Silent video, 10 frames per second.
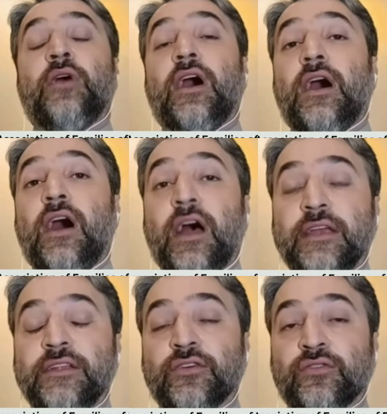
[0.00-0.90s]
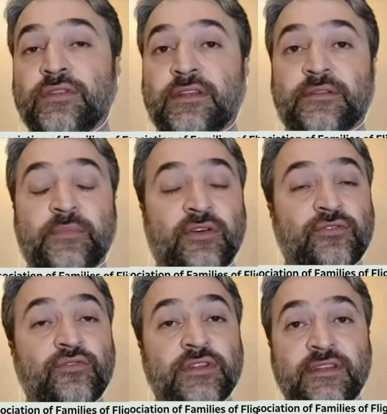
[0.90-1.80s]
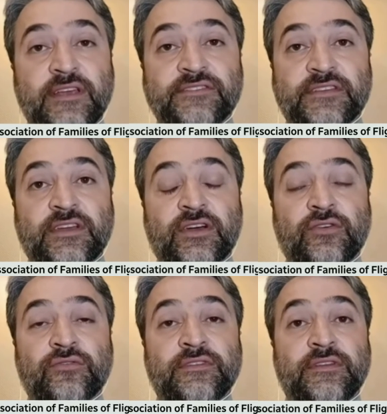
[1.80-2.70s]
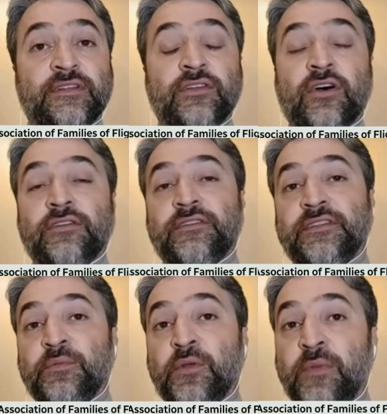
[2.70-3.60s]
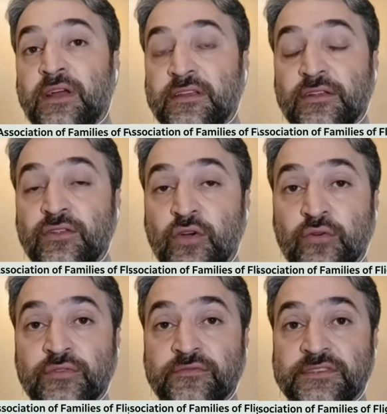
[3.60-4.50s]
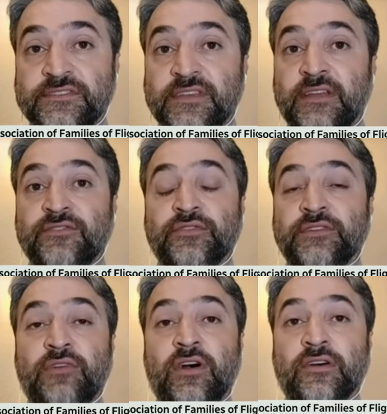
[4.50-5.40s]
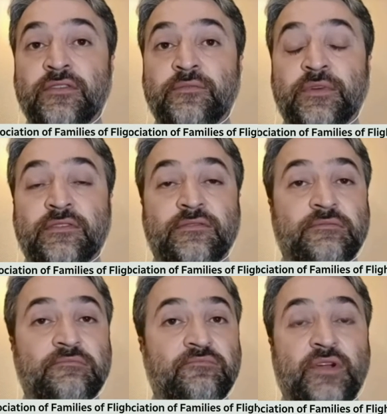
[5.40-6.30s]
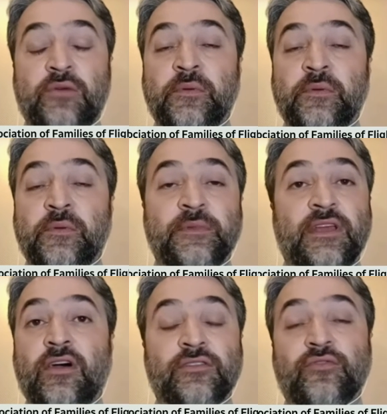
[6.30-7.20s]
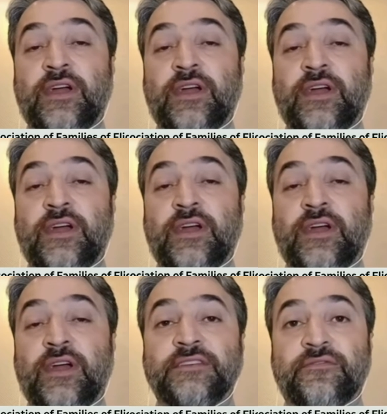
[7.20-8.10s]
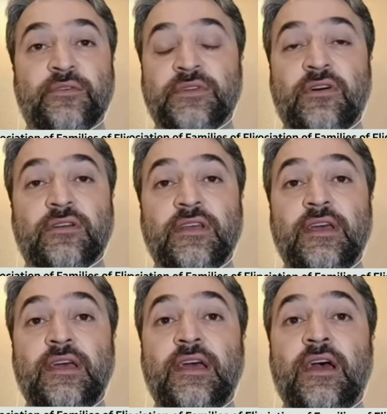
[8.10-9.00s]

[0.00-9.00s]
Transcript: I know that about 20 days ago, another diplomatic note was sent to Iran, but probably they got no answer from Iran.